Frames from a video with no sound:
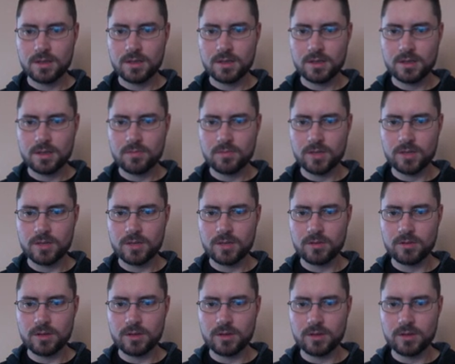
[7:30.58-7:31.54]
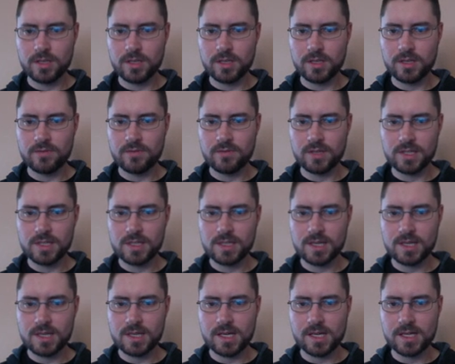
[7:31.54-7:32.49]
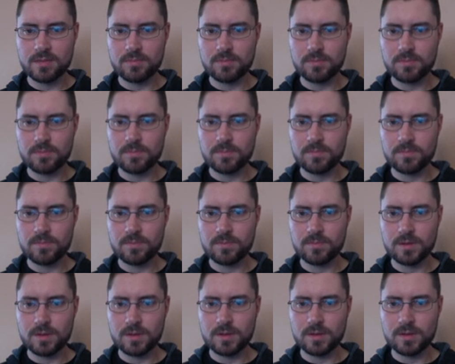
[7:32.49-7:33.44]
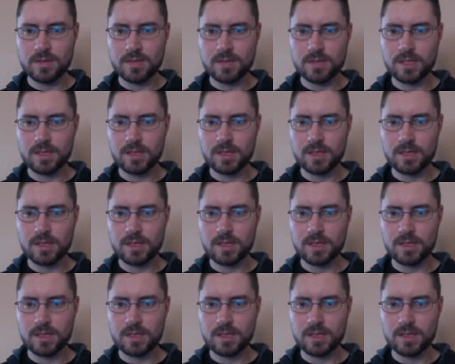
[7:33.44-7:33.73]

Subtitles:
but I'm going to leave the sky that pink